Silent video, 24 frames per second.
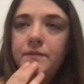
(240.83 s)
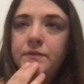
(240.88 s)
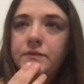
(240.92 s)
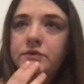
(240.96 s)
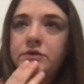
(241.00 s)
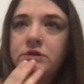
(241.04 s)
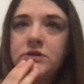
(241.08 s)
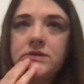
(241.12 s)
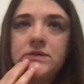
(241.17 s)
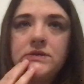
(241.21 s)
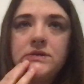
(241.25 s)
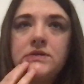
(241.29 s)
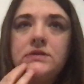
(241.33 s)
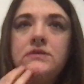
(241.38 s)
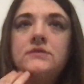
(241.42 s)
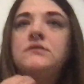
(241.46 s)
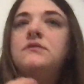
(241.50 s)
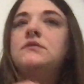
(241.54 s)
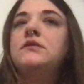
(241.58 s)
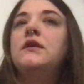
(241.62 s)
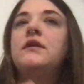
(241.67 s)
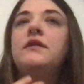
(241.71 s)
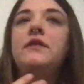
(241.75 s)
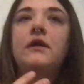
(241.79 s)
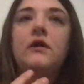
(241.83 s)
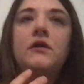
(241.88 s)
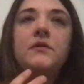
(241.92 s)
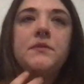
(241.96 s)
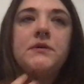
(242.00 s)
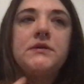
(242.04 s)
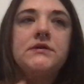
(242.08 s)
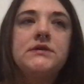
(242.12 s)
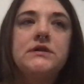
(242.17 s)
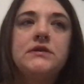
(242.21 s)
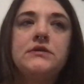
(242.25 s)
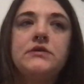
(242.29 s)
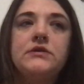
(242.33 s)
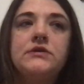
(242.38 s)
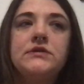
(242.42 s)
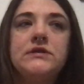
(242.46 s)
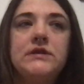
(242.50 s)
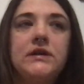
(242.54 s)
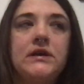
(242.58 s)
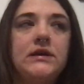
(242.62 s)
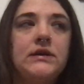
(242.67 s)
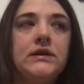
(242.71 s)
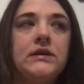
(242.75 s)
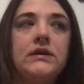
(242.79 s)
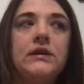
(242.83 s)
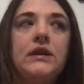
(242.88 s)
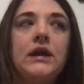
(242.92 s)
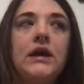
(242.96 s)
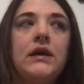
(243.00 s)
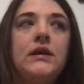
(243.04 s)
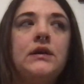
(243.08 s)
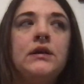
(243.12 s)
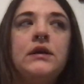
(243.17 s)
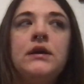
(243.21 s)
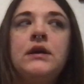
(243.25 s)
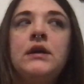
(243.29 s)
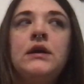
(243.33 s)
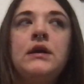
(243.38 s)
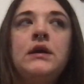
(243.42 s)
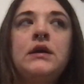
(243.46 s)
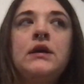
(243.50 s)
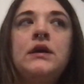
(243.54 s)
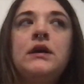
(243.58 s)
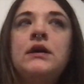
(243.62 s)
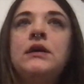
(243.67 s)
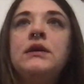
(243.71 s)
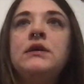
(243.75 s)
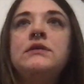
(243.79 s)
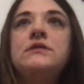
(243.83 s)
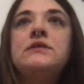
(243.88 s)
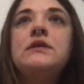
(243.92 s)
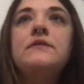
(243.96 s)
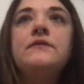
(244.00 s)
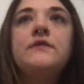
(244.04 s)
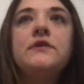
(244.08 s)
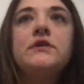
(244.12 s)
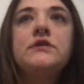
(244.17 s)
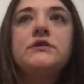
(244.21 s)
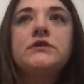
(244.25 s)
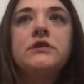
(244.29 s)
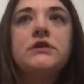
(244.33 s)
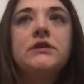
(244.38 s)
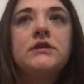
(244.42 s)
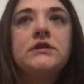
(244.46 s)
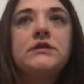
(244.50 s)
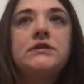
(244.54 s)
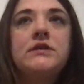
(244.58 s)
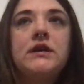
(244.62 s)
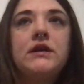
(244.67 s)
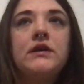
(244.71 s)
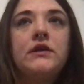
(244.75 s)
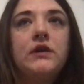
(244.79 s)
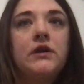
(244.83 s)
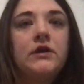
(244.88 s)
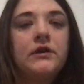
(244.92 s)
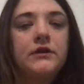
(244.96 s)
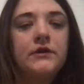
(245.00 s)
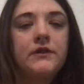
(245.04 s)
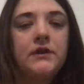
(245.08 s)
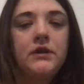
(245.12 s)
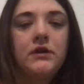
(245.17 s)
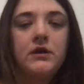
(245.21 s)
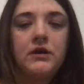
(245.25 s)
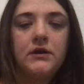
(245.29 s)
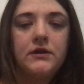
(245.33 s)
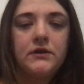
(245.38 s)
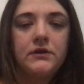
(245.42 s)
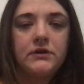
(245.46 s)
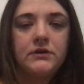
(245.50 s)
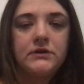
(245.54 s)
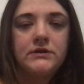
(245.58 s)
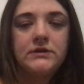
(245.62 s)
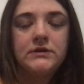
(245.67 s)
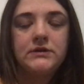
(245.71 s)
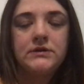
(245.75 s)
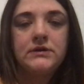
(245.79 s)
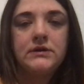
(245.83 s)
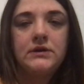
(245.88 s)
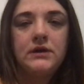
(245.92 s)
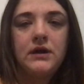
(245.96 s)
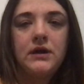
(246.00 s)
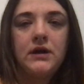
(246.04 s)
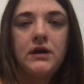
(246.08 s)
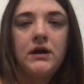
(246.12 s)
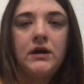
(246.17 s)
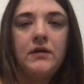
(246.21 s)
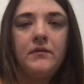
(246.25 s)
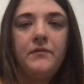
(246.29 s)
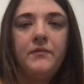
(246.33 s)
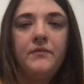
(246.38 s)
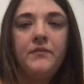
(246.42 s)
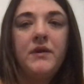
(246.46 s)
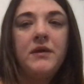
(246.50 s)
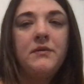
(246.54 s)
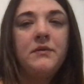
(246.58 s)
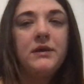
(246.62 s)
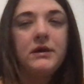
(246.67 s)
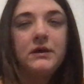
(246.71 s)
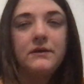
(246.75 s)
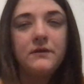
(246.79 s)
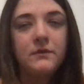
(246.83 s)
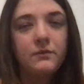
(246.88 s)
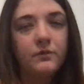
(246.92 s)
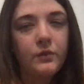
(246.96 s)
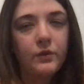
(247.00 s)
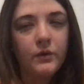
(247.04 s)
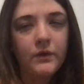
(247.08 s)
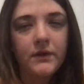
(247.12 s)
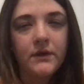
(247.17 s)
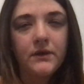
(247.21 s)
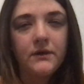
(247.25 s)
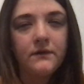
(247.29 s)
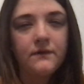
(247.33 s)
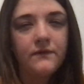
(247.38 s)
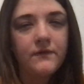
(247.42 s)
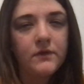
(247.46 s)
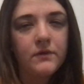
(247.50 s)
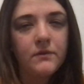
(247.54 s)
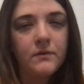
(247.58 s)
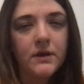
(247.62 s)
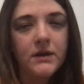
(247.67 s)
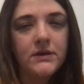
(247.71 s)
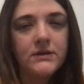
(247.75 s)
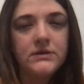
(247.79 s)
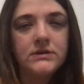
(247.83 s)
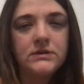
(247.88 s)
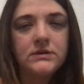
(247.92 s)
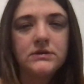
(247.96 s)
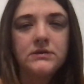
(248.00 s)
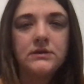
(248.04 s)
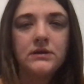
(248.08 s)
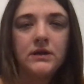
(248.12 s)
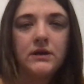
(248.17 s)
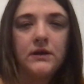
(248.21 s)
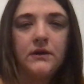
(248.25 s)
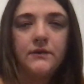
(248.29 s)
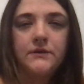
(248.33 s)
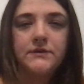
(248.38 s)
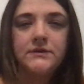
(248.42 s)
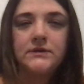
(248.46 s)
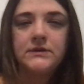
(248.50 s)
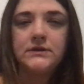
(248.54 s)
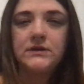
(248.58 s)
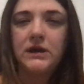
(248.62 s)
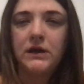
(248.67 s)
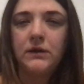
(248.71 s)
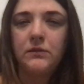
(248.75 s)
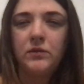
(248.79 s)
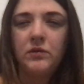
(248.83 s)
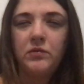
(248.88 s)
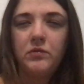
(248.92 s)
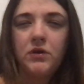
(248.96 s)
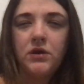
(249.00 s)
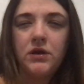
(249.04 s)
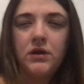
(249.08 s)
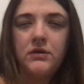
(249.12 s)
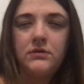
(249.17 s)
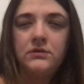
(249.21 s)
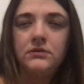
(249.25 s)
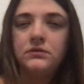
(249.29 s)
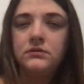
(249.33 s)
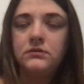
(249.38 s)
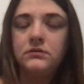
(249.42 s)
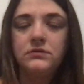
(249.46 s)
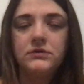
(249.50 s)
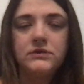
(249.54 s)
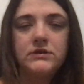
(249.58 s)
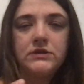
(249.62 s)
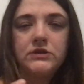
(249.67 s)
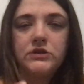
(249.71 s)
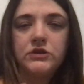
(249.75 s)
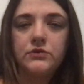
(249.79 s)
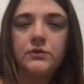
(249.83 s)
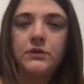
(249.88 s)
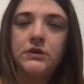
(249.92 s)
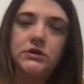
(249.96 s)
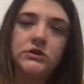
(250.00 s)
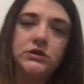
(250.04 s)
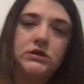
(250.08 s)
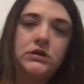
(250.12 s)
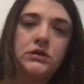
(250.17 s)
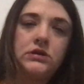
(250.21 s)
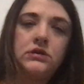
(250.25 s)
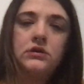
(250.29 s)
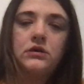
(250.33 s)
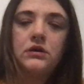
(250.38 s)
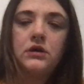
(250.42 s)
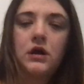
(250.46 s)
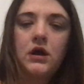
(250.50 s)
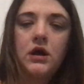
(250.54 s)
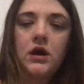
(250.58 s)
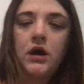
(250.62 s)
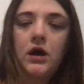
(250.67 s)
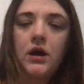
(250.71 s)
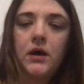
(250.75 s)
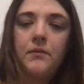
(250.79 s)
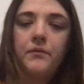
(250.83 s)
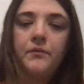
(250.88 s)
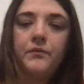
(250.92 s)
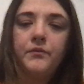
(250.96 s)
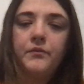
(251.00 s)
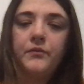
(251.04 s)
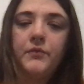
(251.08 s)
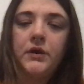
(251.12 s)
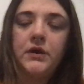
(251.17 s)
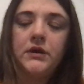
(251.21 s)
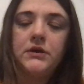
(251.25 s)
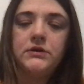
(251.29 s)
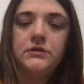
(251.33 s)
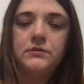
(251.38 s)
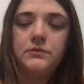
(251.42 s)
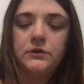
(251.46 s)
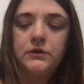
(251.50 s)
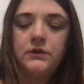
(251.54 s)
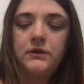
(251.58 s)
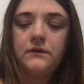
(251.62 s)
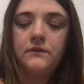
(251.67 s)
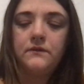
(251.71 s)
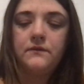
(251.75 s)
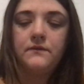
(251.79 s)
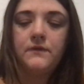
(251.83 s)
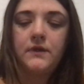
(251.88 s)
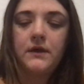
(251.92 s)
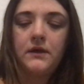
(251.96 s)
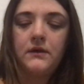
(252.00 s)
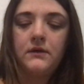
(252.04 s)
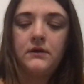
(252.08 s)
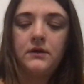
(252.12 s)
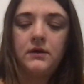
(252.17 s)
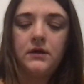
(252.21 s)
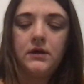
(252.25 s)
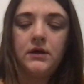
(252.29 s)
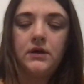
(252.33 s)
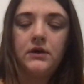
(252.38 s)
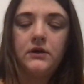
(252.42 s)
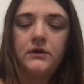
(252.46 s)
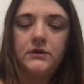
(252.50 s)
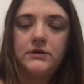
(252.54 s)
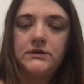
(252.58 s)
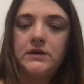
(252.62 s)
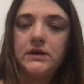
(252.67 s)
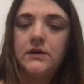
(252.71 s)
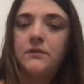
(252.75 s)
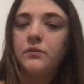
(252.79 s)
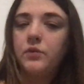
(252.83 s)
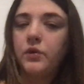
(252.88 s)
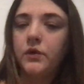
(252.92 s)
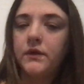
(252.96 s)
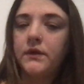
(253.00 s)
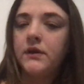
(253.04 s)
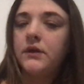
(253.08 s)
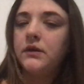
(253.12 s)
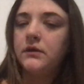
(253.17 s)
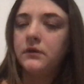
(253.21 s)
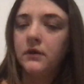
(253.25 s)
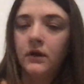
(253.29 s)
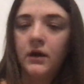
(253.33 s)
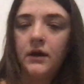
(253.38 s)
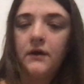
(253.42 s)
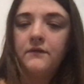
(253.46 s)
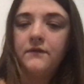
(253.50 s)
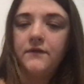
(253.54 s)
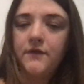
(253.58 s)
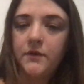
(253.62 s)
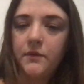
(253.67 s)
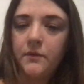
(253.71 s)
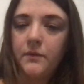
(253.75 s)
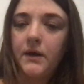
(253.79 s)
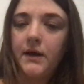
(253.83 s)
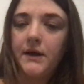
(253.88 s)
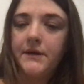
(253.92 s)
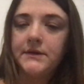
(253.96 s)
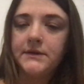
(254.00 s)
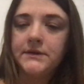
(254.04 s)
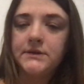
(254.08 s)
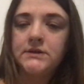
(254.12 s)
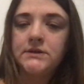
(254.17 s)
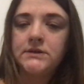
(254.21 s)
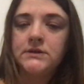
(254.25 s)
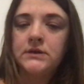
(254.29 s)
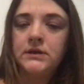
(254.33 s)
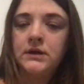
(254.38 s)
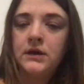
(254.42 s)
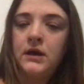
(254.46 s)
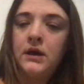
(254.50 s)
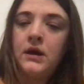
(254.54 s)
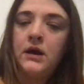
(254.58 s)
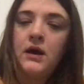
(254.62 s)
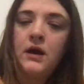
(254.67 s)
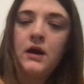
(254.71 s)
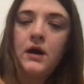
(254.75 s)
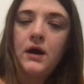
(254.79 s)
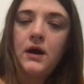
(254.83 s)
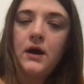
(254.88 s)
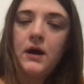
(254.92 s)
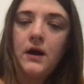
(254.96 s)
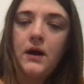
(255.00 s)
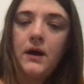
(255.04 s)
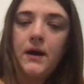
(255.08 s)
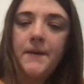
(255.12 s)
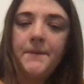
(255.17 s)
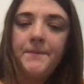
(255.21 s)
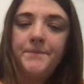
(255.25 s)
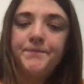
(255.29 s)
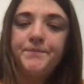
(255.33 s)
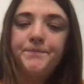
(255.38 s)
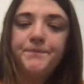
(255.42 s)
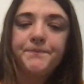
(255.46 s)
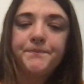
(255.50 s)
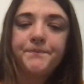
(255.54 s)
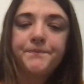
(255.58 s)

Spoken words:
just the therapist understanding that some fears are going to take longer than others, maybe even more than a few months. I know it's a time-limited situation, but I do believe that it could take more than a few months. And